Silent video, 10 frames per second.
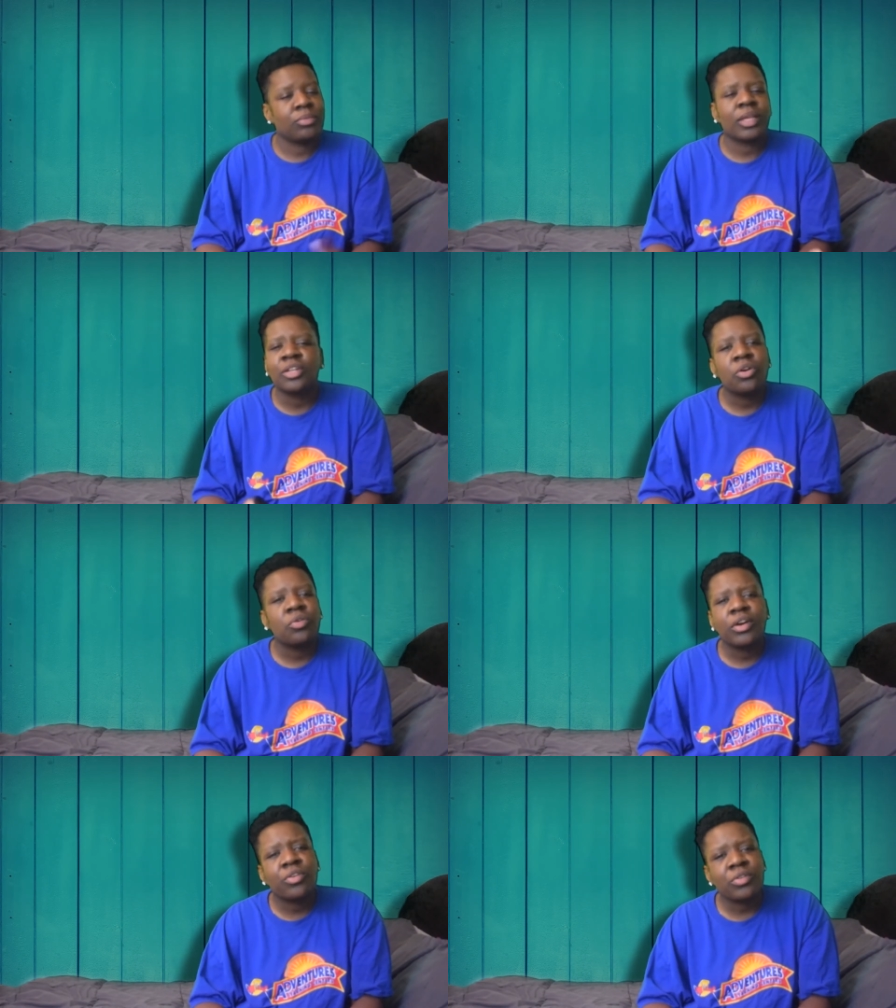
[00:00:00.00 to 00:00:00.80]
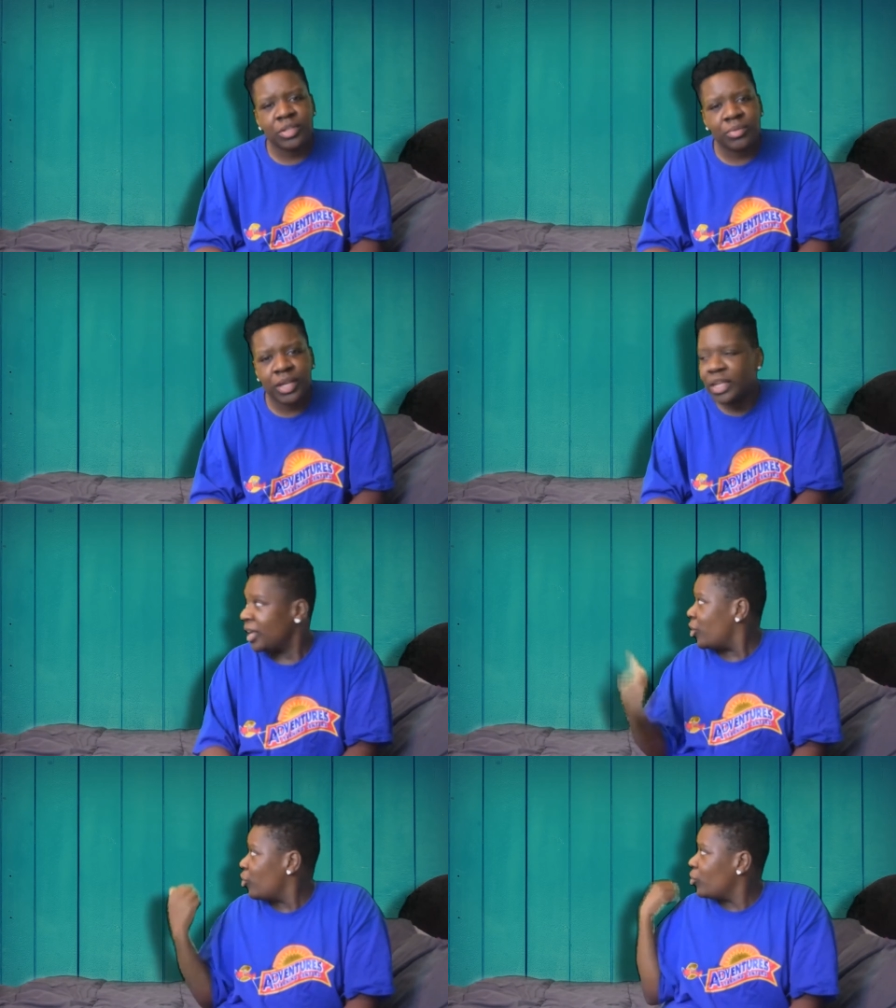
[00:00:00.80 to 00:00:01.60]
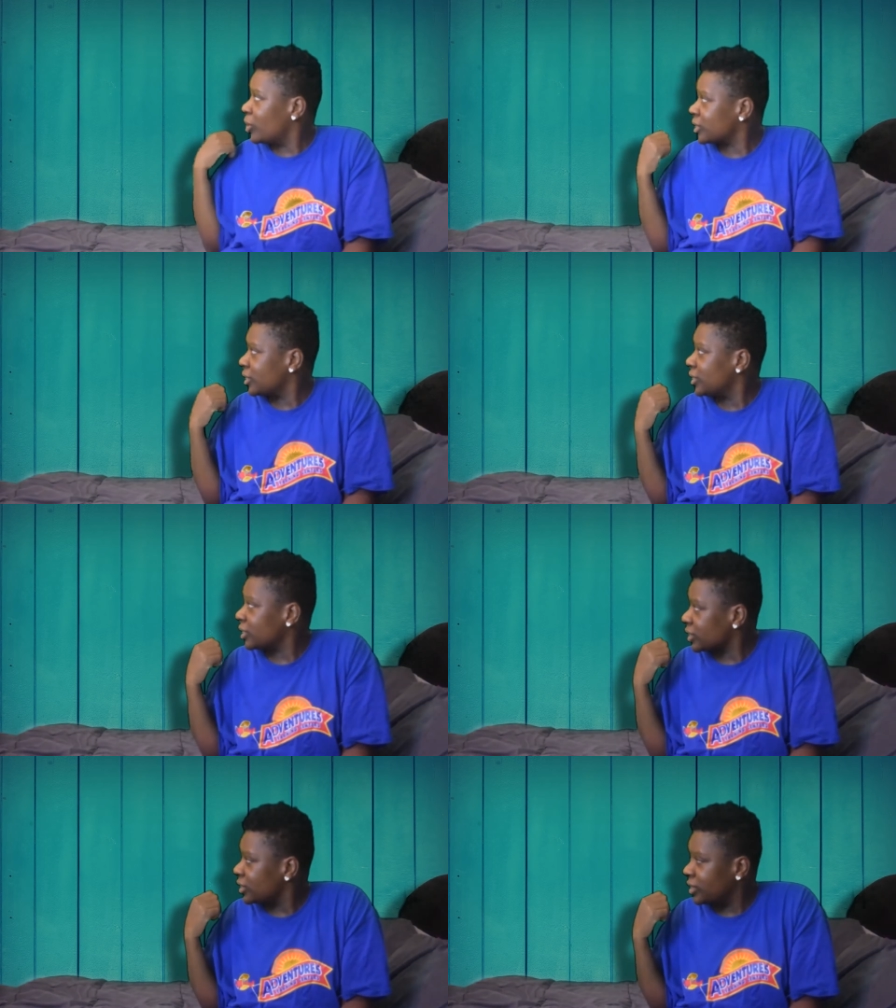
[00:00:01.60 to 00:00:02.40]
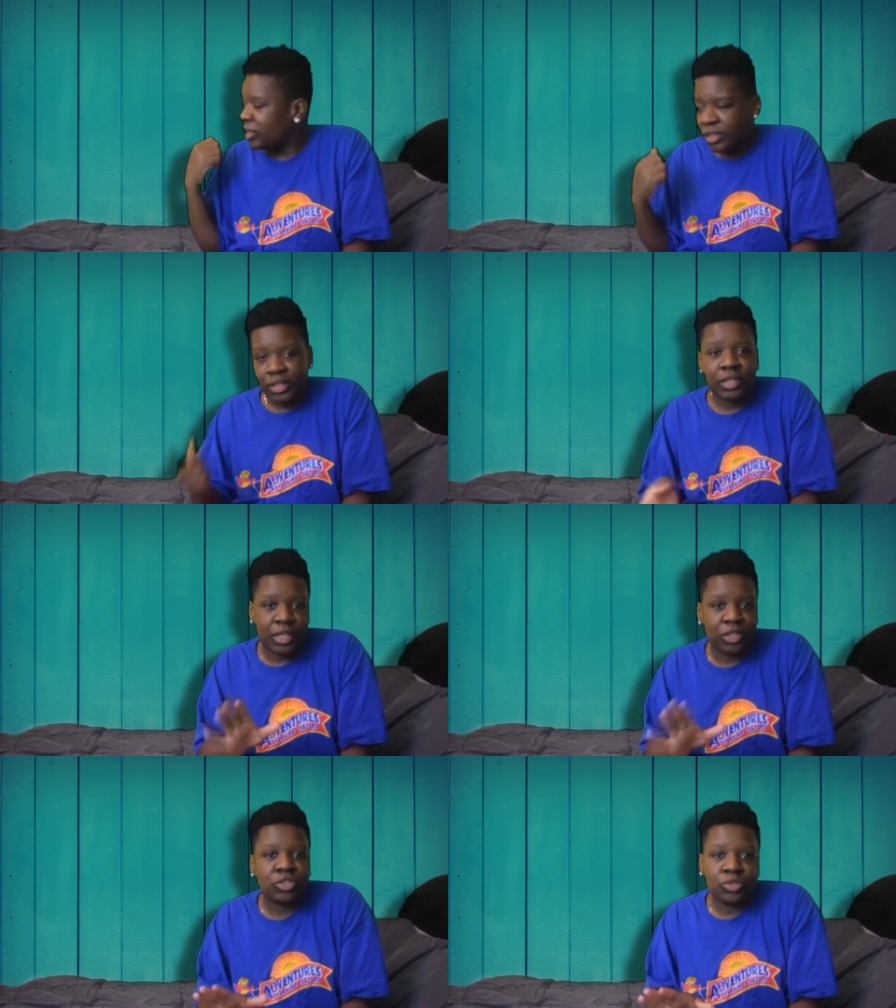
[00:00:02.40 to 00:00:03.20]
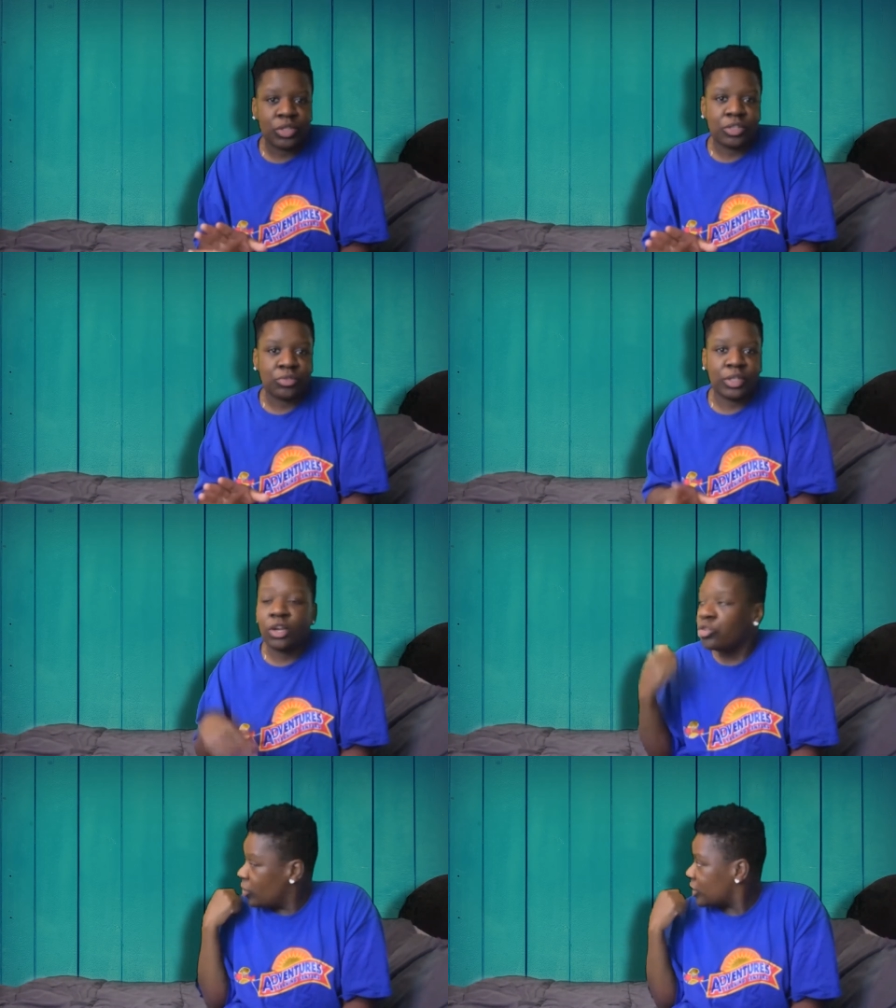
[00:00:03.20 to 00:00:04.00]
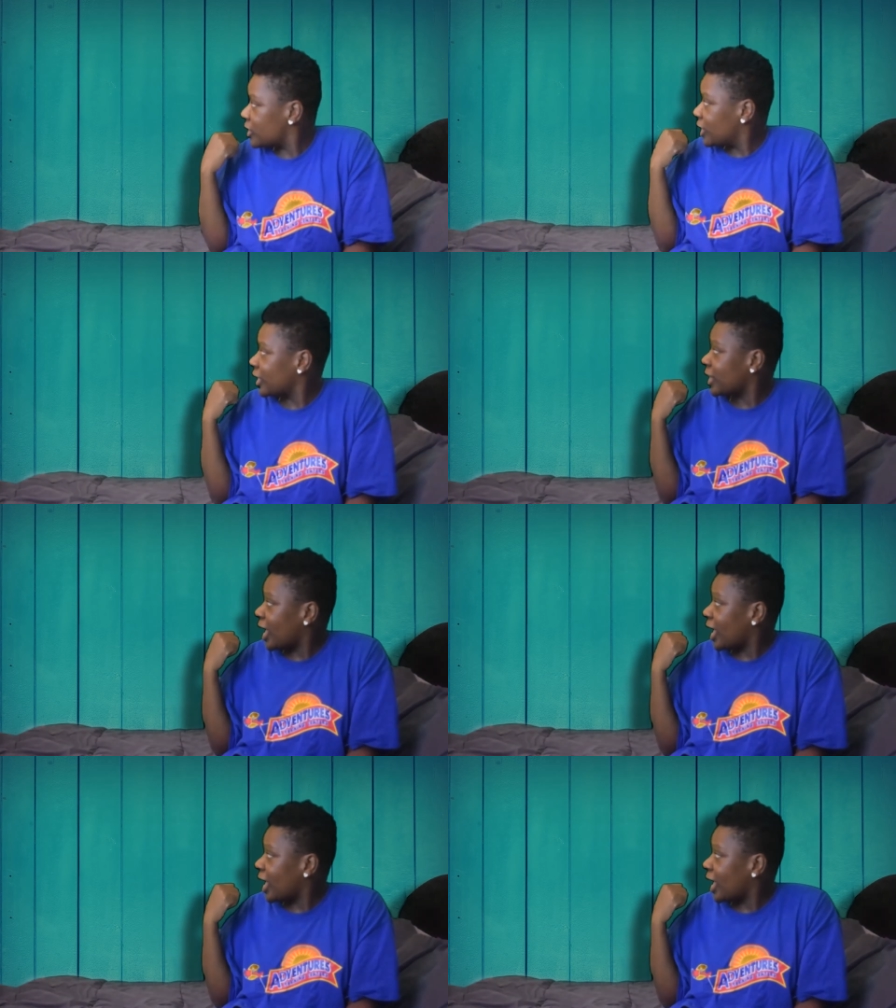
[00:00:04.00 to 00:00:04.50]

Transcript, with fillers: I'm like, no, of course I'm not. Who wants to look? And I'll show you guys right now. Who wants to look at